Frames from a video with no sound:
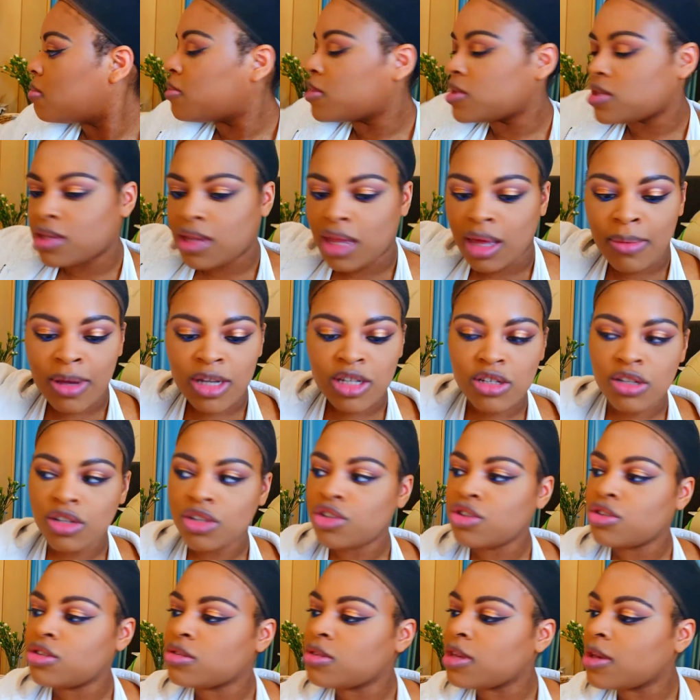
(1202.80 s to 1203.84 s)
Today I'm actually going
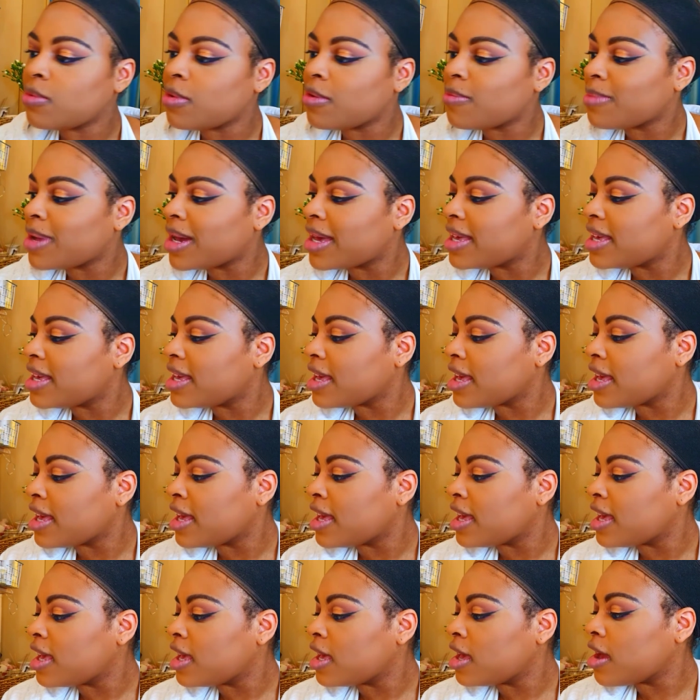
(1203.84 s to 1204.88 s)
to use it with my
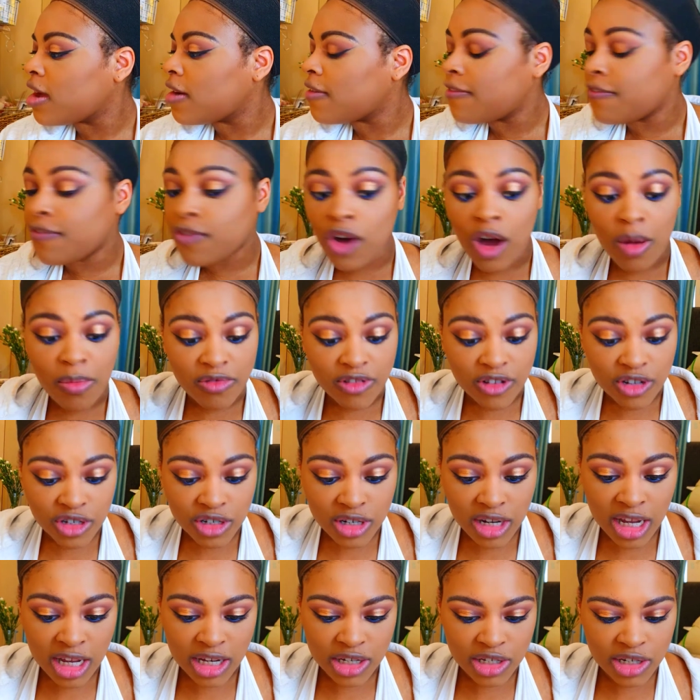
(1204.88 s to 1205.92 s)
E4 brush
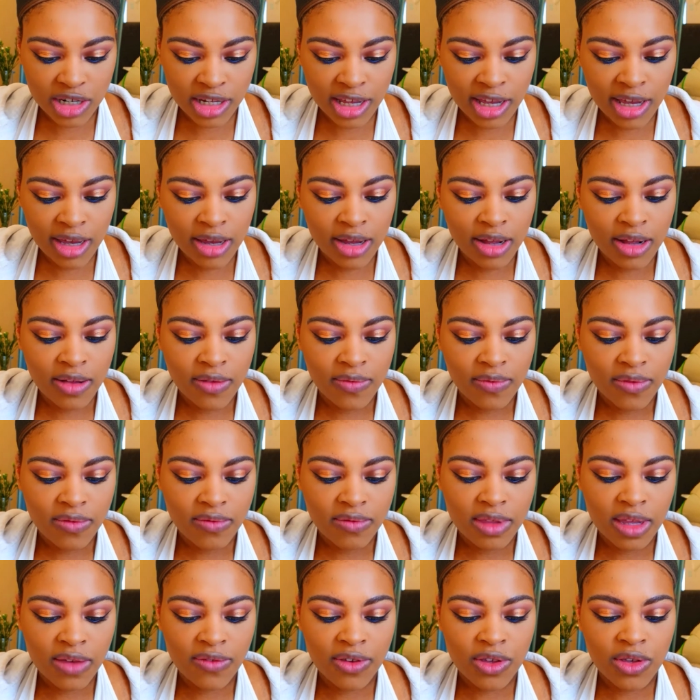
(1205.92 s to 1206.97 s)
actually.
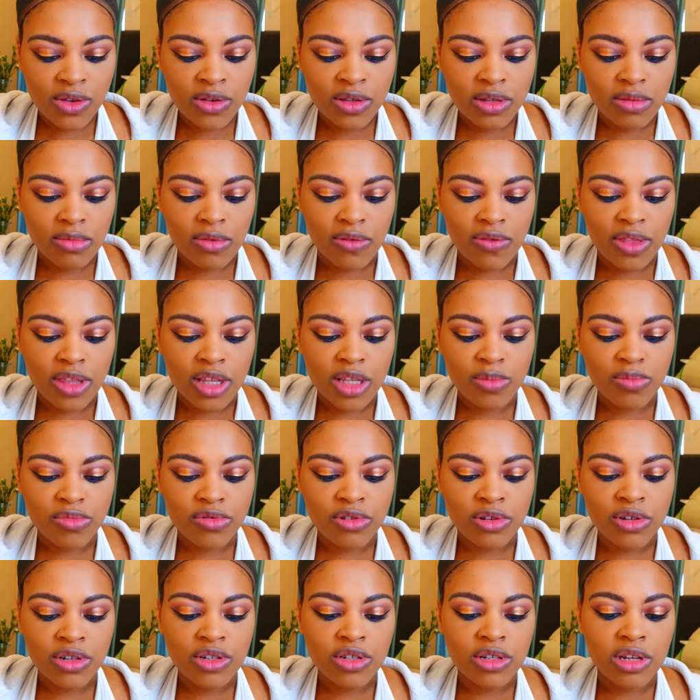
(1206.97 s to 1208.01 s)
Never used it with this
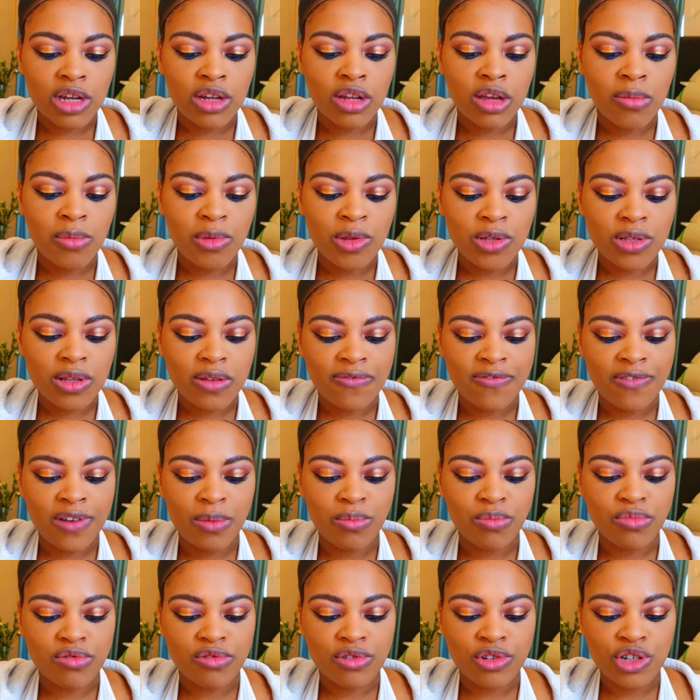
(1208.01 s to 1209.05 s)
brush. I normally use a fan
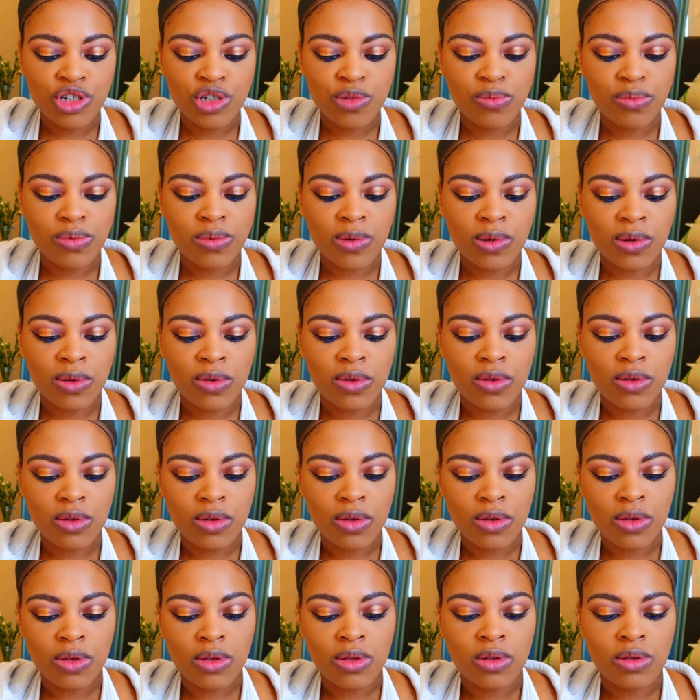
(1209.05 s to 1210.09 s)
brush, but
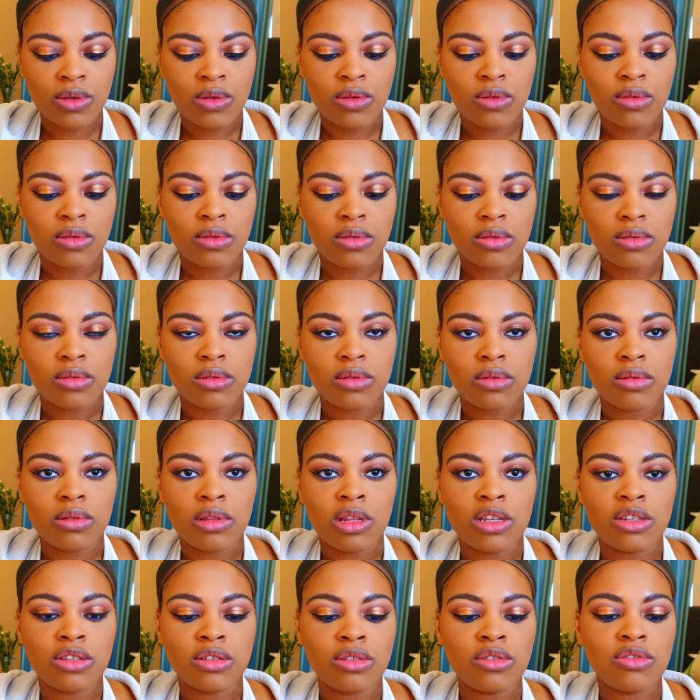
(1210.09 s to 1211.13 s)

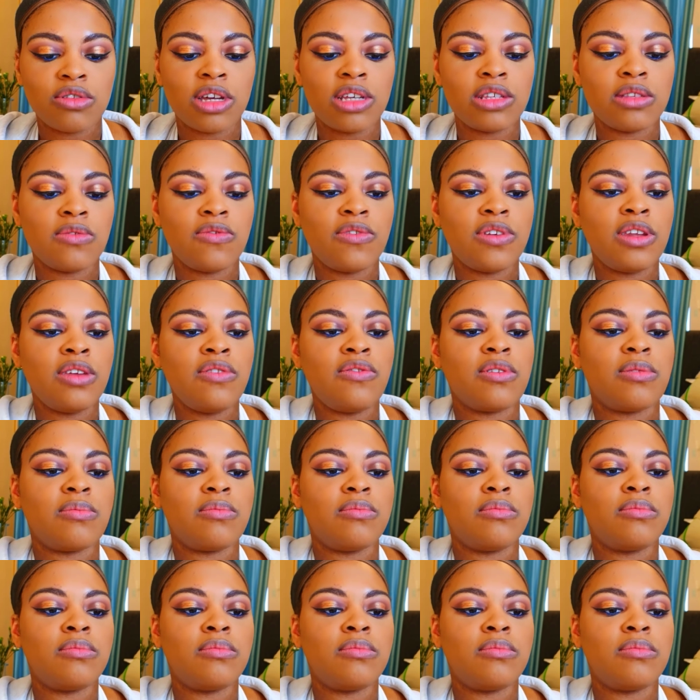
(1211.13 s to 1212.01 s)
let's just try something different.